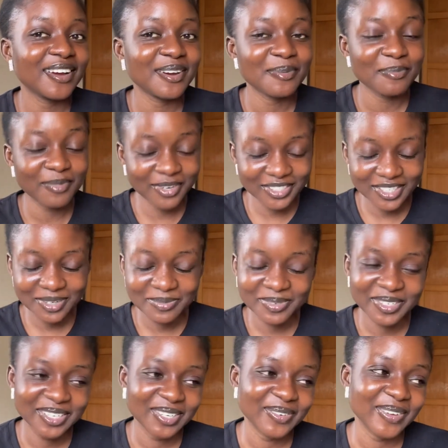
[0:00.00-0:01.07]
Monday
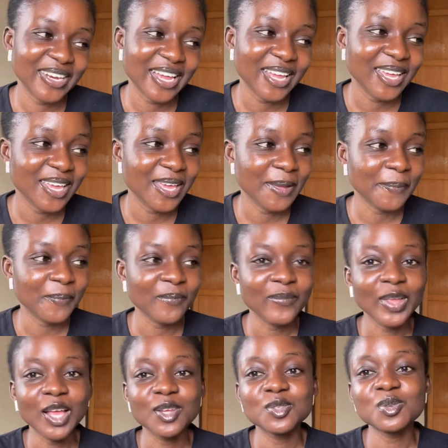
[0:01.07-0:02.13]
morning when I came.
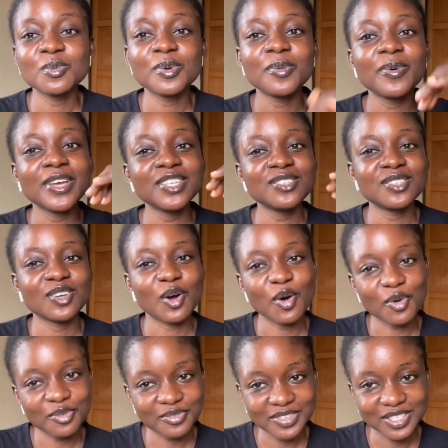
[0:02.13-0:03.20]
So we went to the
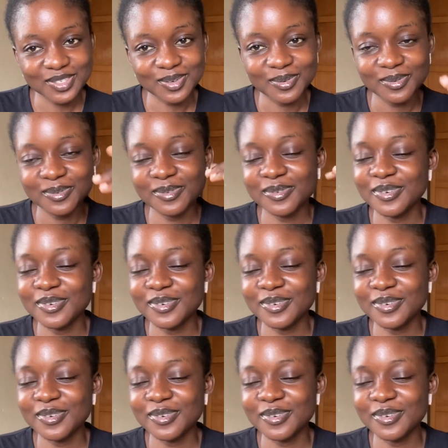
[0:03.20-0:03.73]
office of